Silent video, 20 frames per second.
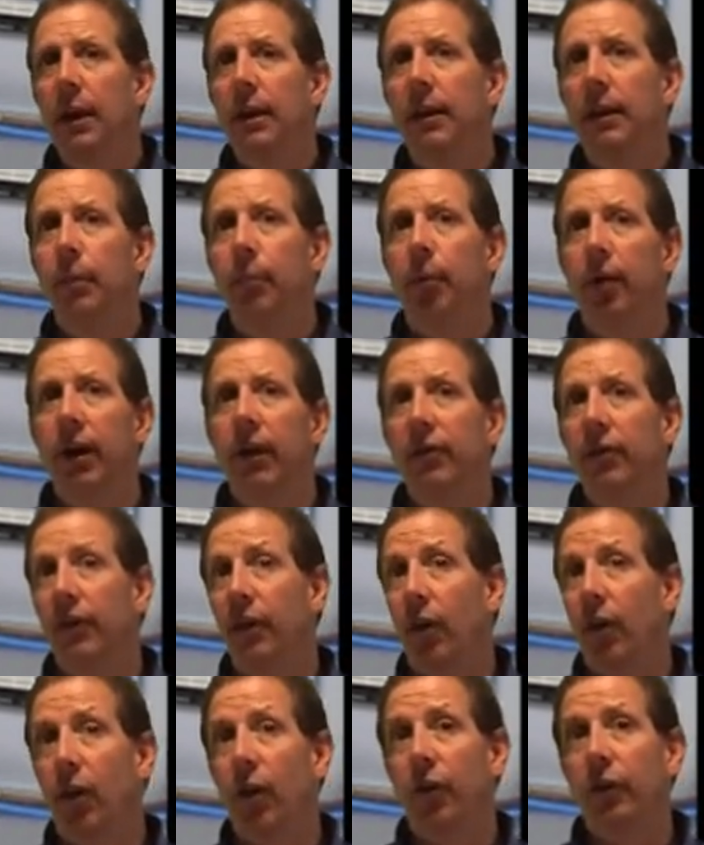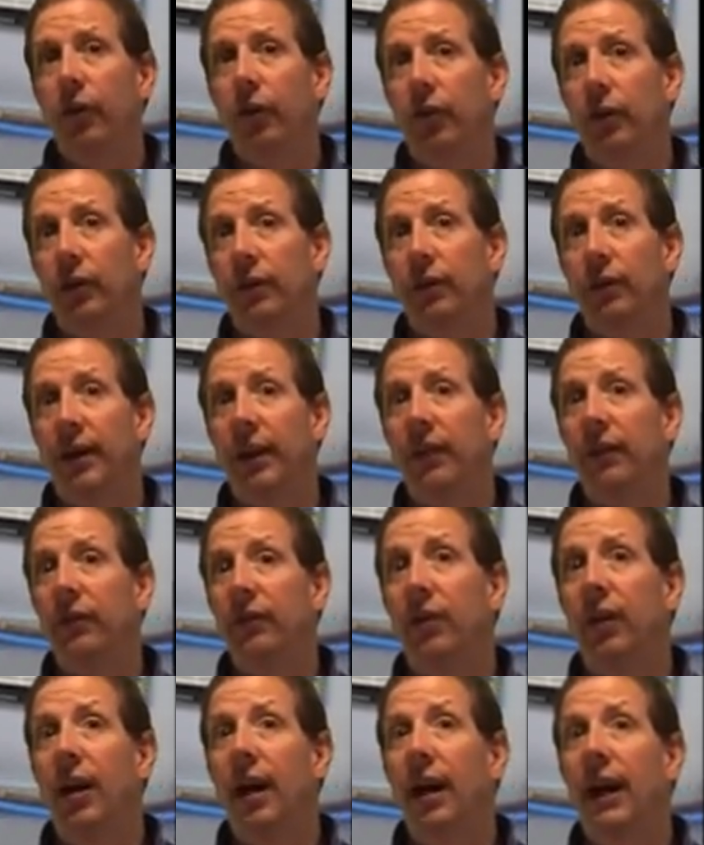The bracelet also
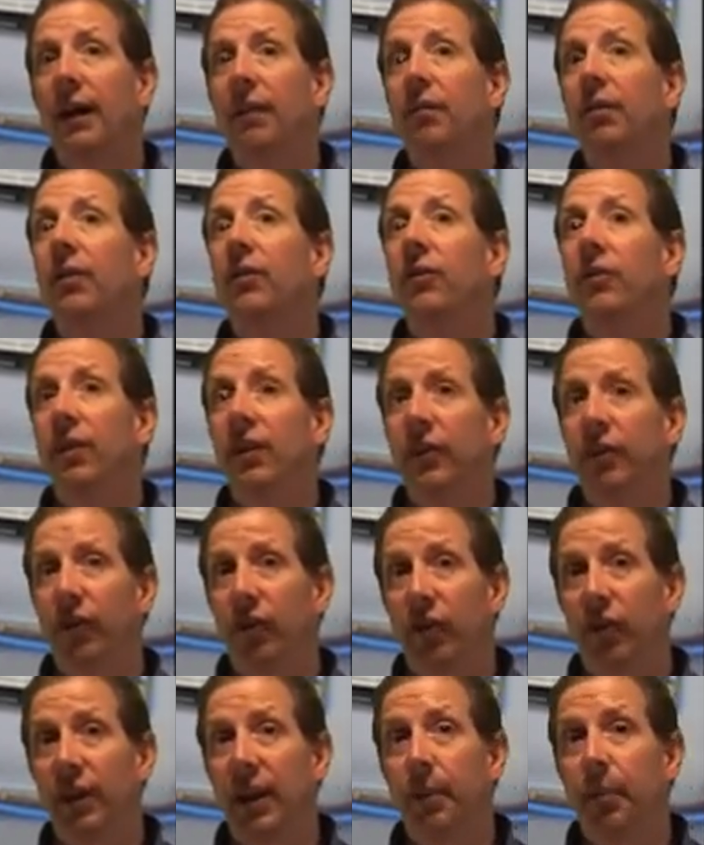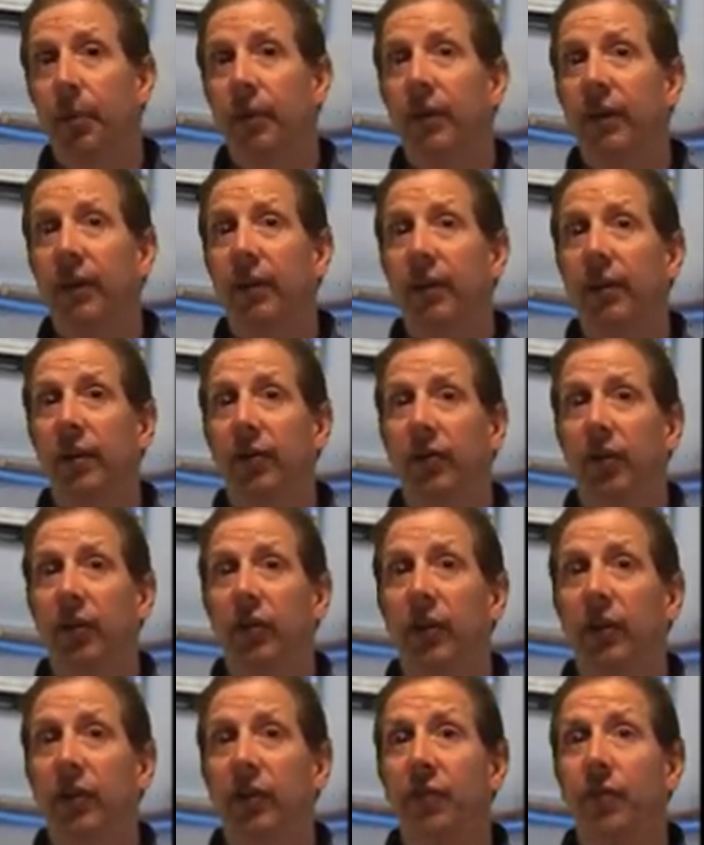contains a resistor that prevents
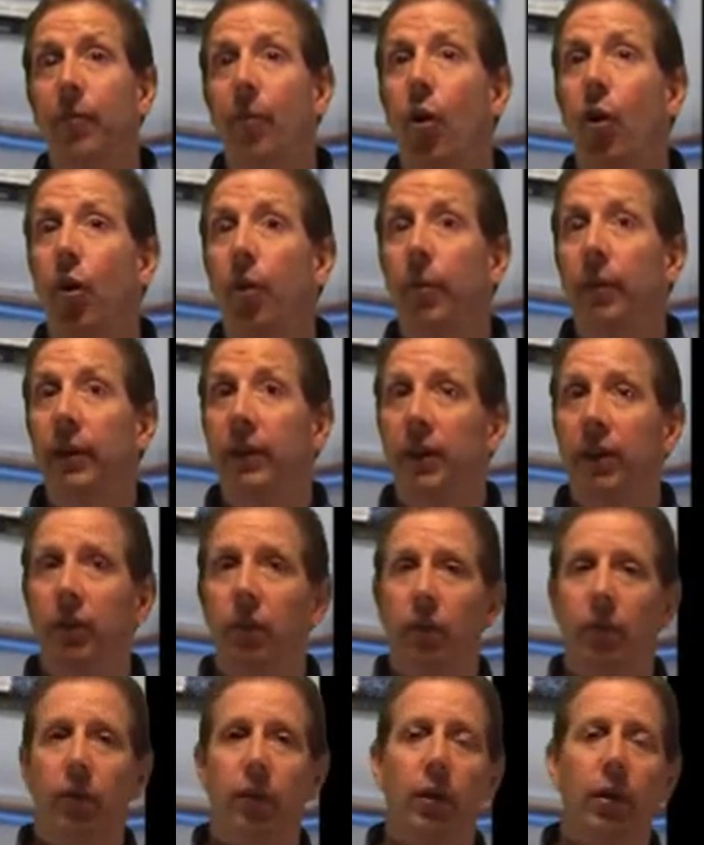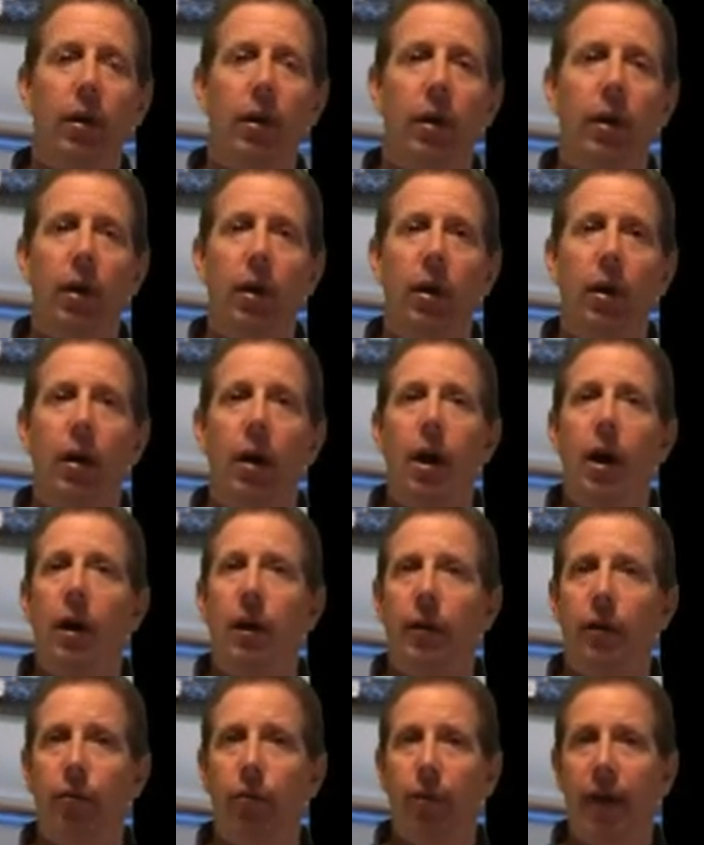electricity from harming you.
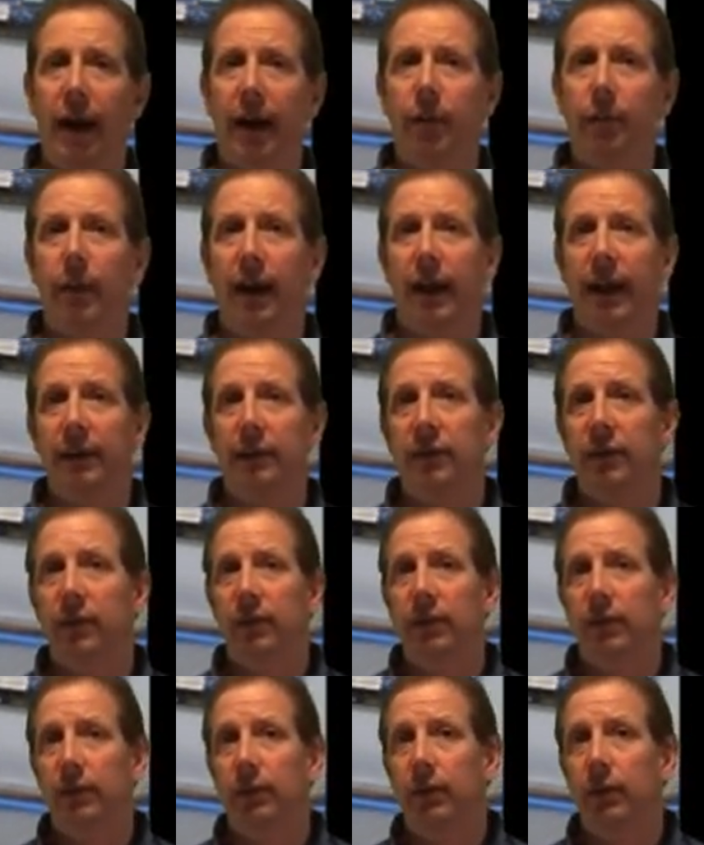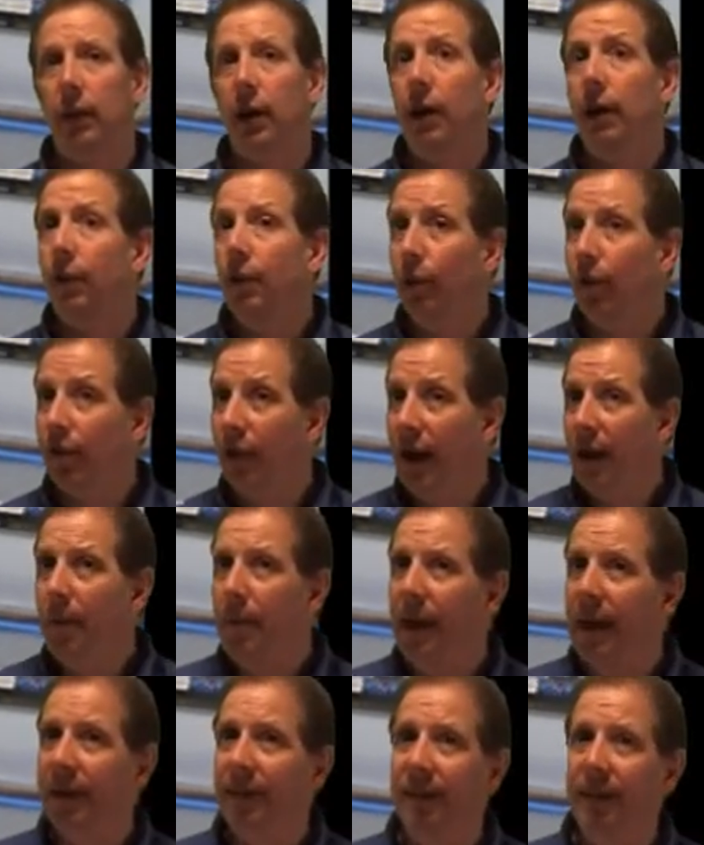Ground mats. Well, ground
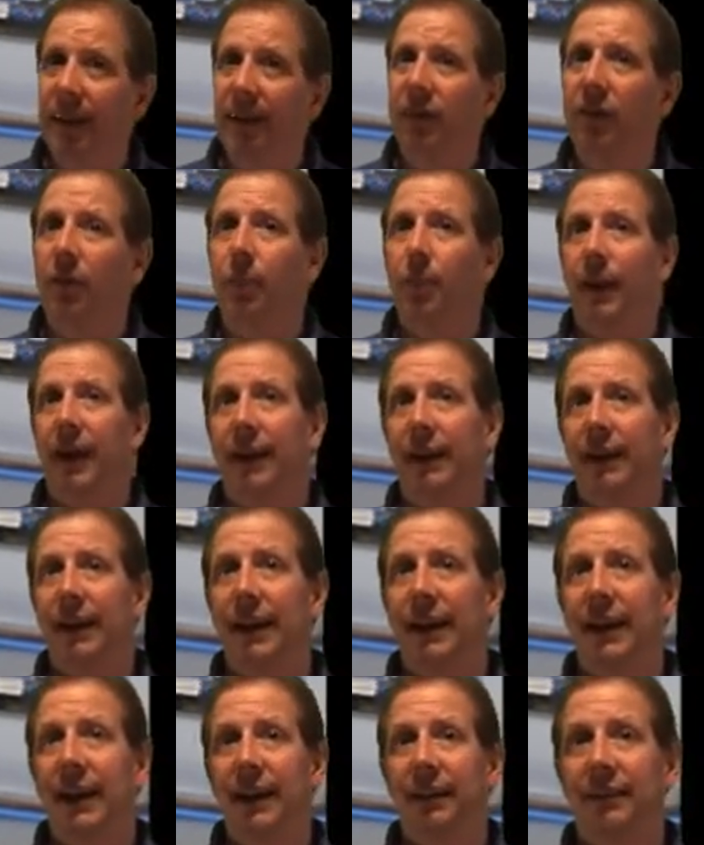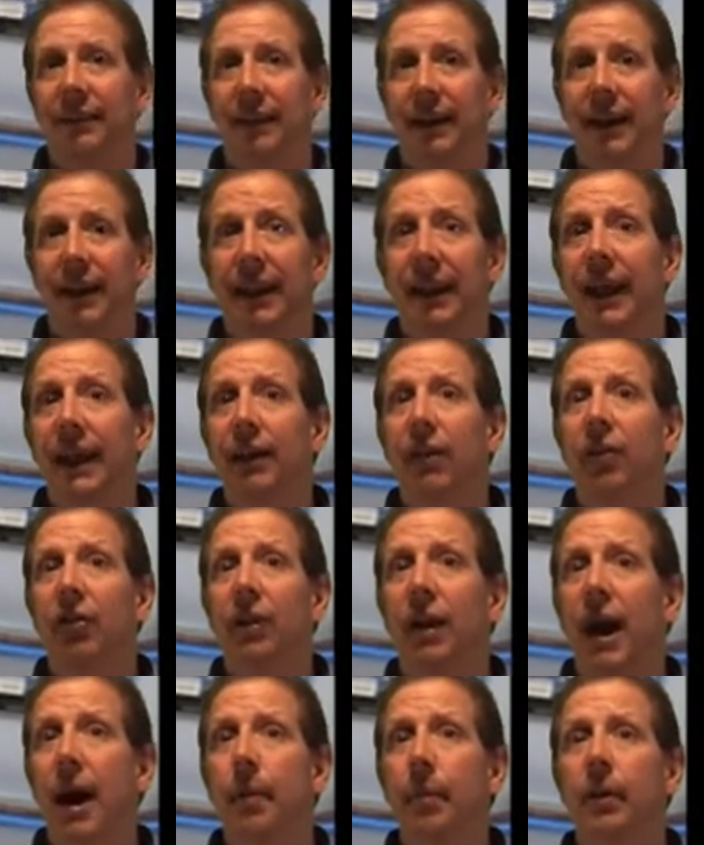mats dissipate the ESD and are
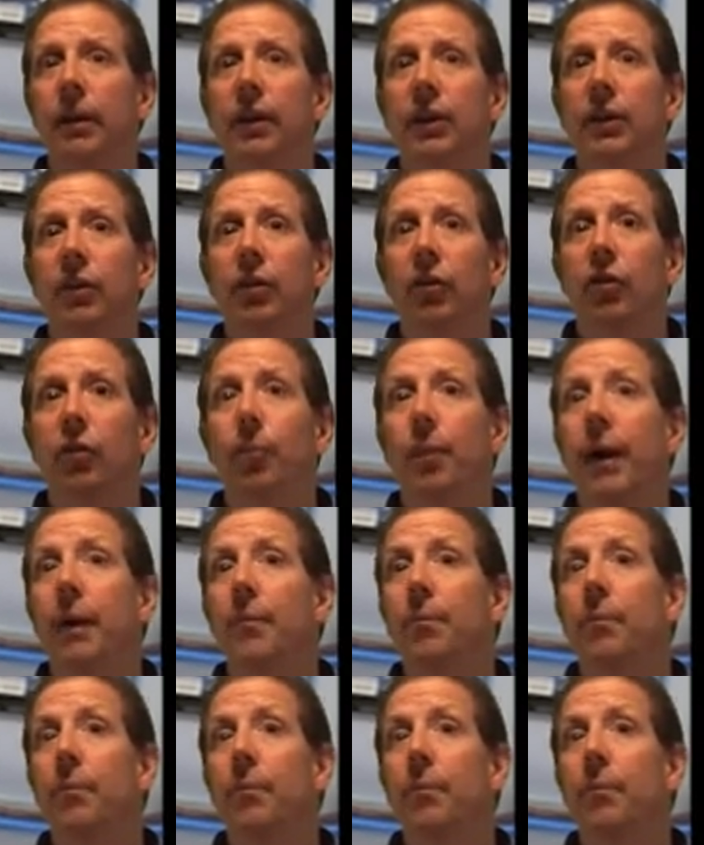commonly used by